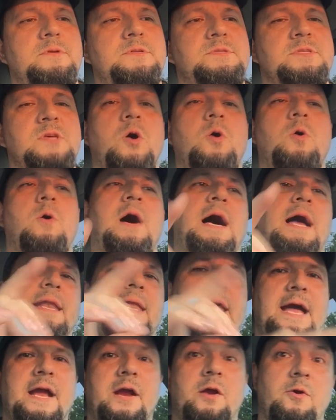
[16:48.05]
So I
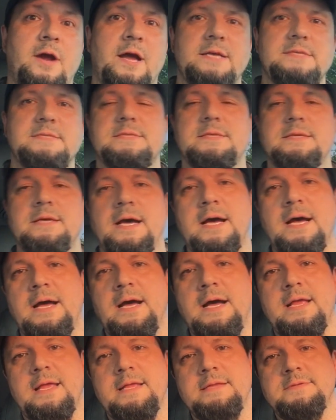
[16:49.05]
digress.
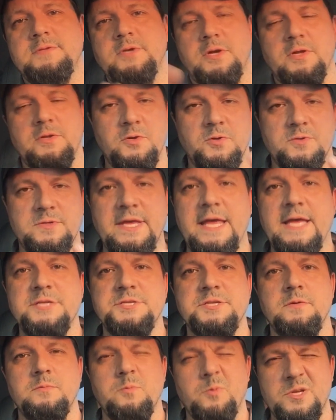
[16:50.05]
Took a little
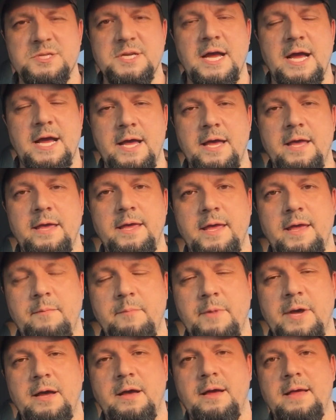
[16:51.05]
tangent, which I
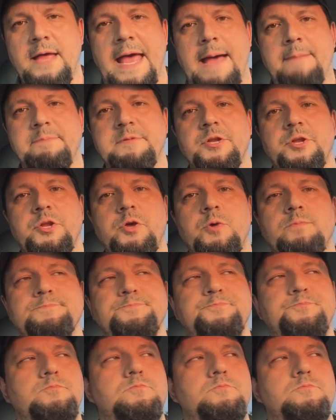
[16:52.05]
am apt to do.